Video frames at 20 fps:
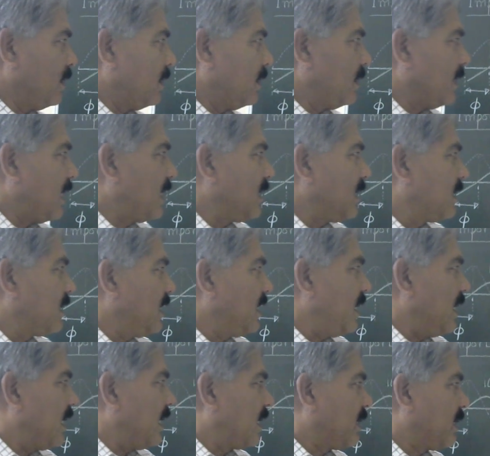that is
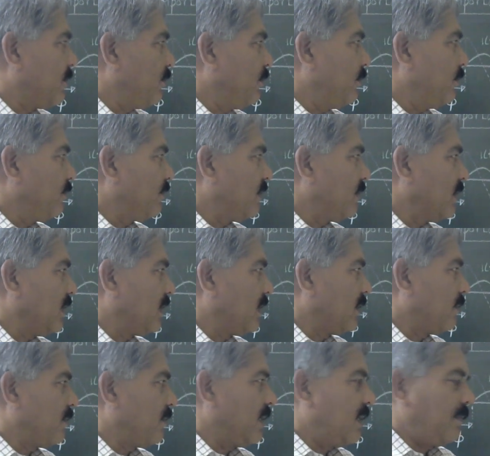the active
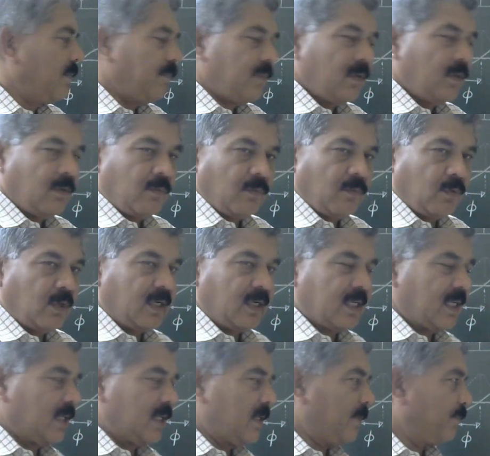recovery
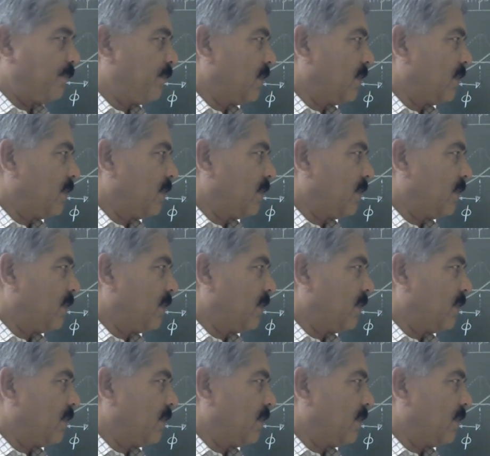voltage.